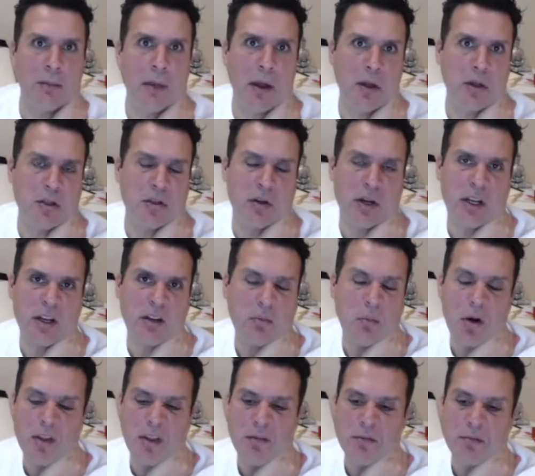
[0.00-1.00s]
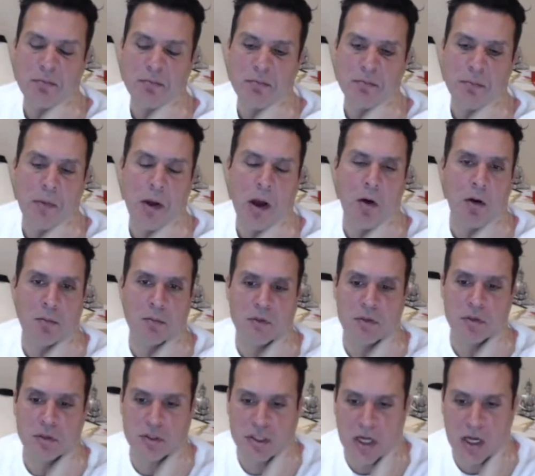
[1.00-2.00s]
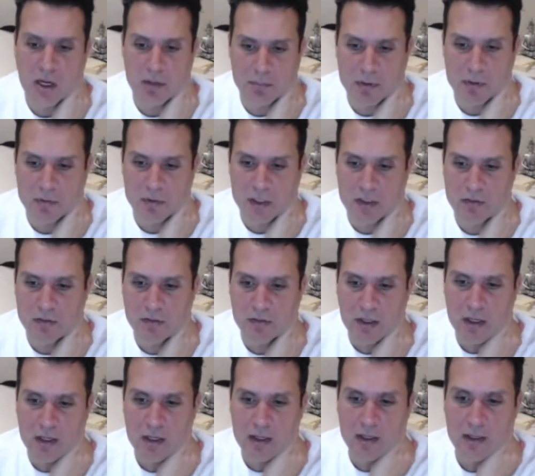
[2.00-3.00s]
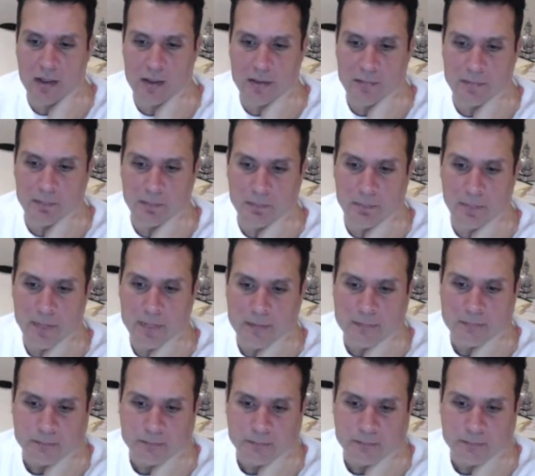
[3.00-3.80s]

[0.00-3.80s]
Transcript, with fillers: it to you and you're more than welcome to share. I built this uh, um,